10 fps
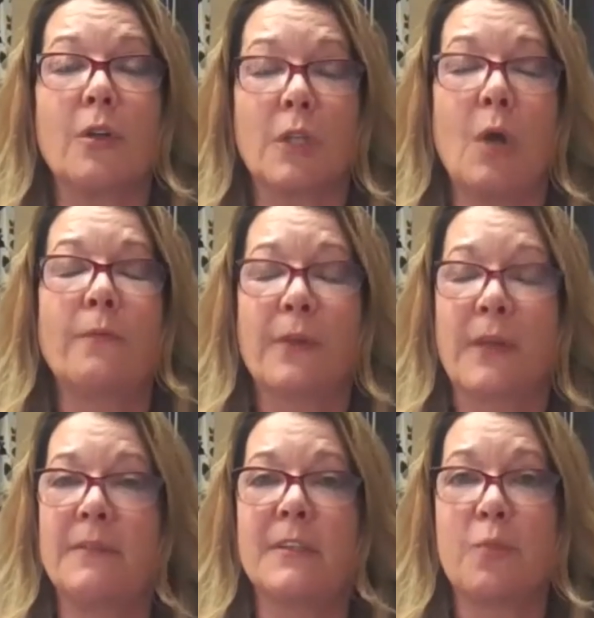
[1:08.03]
loan
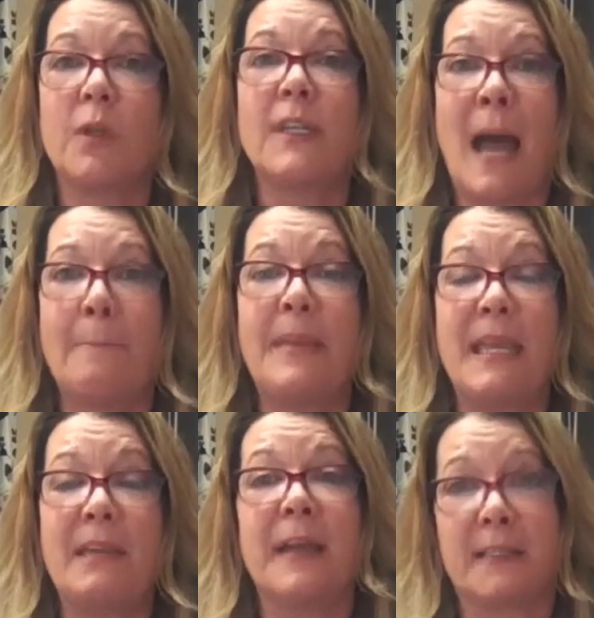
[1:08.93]
forgiveness will not
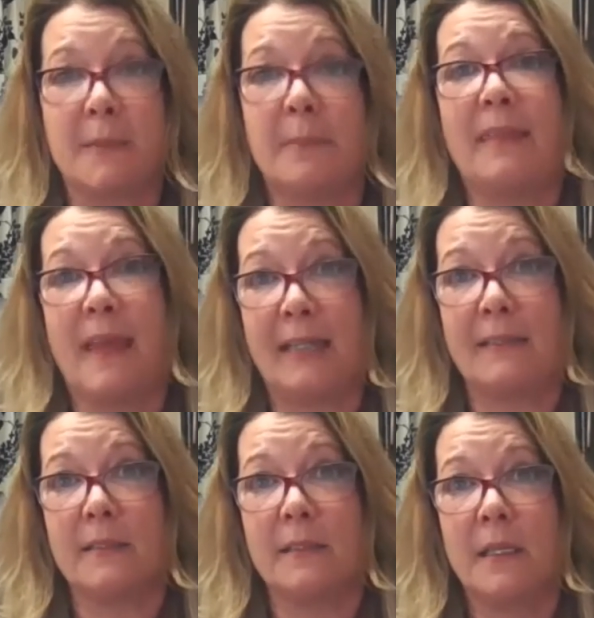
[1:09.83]
be affected by
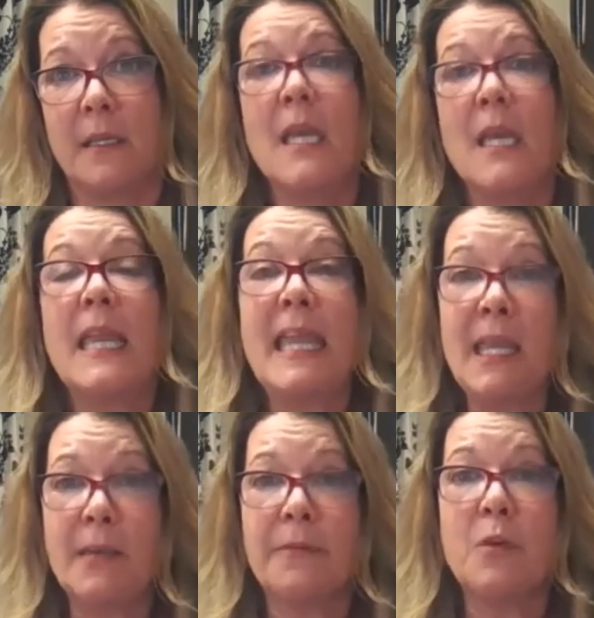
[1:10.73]
that.
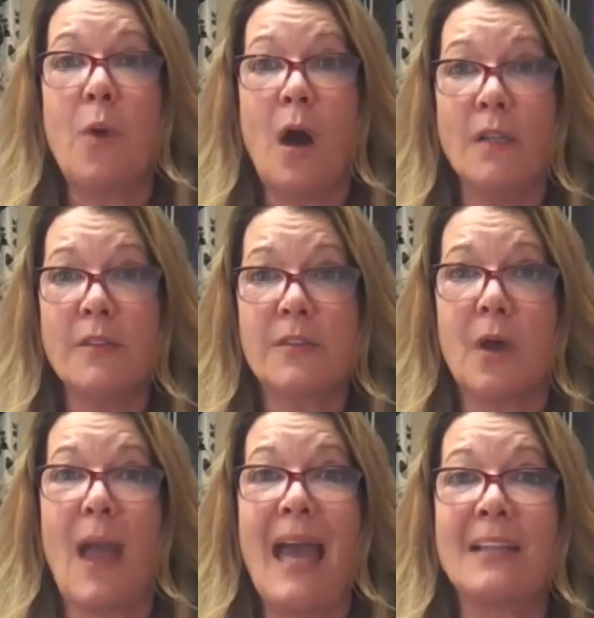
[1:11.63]
If you
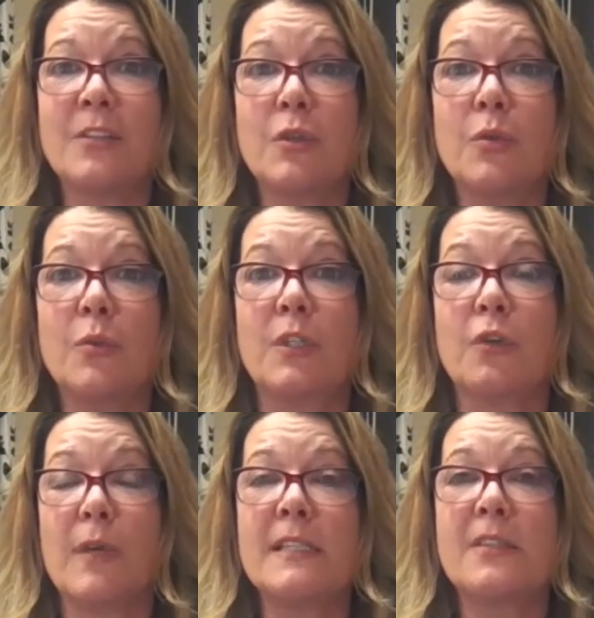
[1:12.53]
also had to
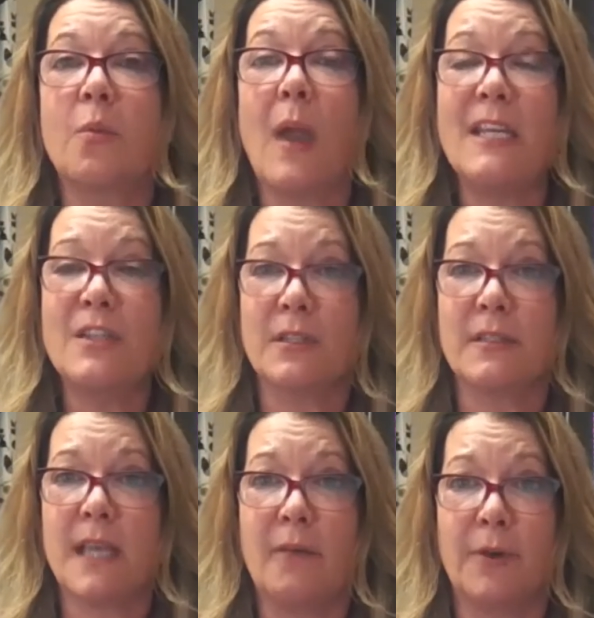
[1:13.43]
decrease the
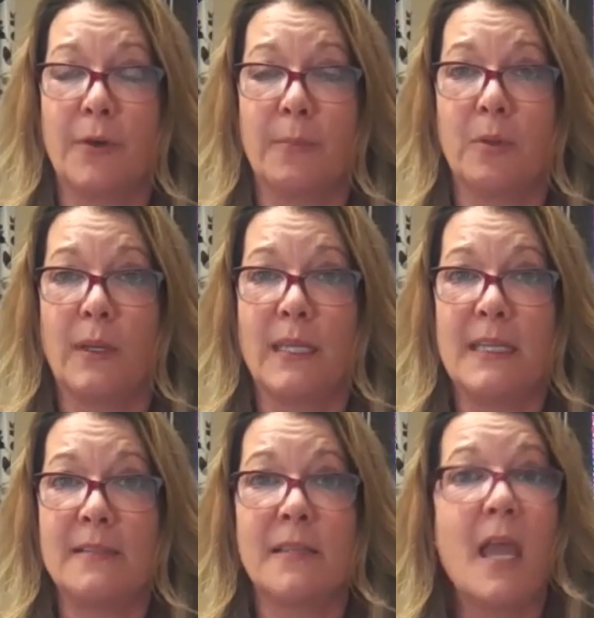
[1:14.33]
wages of your
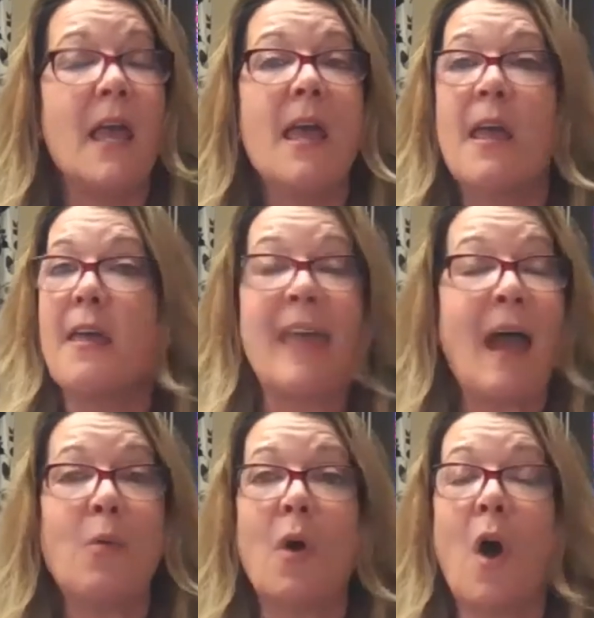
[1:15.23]
employees,
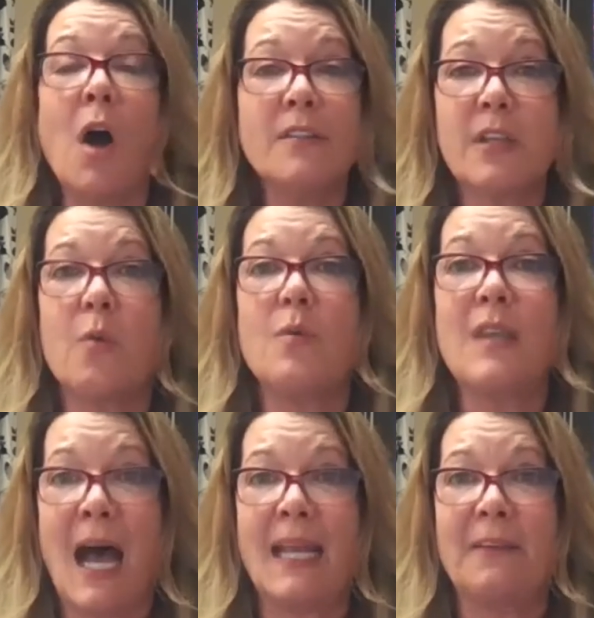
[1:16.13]
that will also
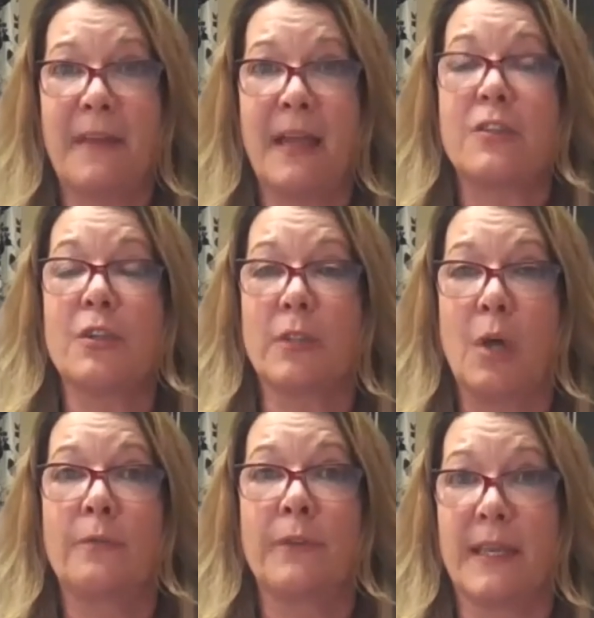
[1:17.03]
not affect your
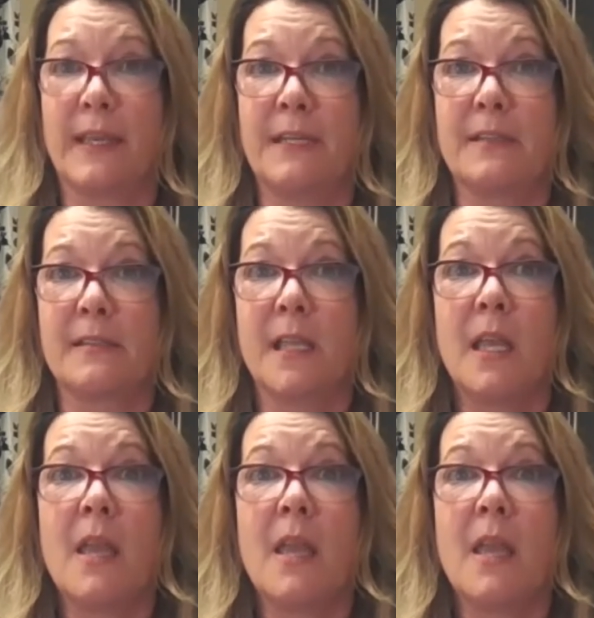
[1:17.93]
loan forgiveness.